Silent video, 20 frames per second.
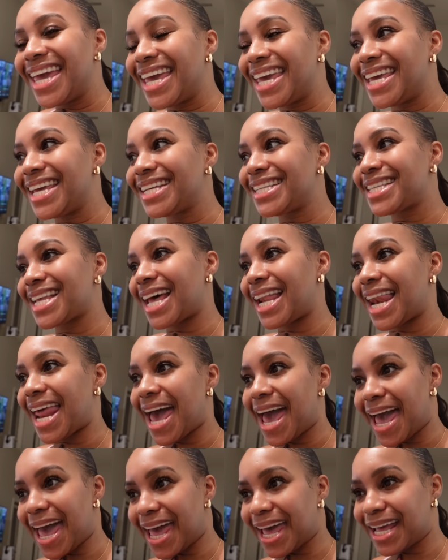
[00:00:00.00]
It's a
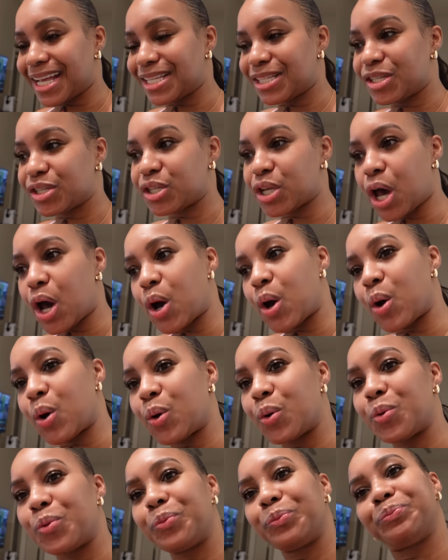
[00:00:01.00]
lot.
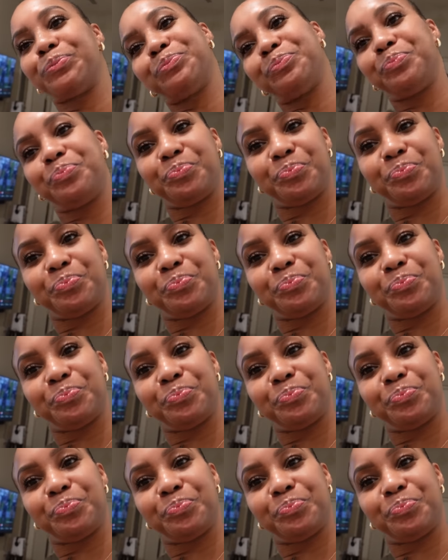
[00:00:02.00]
So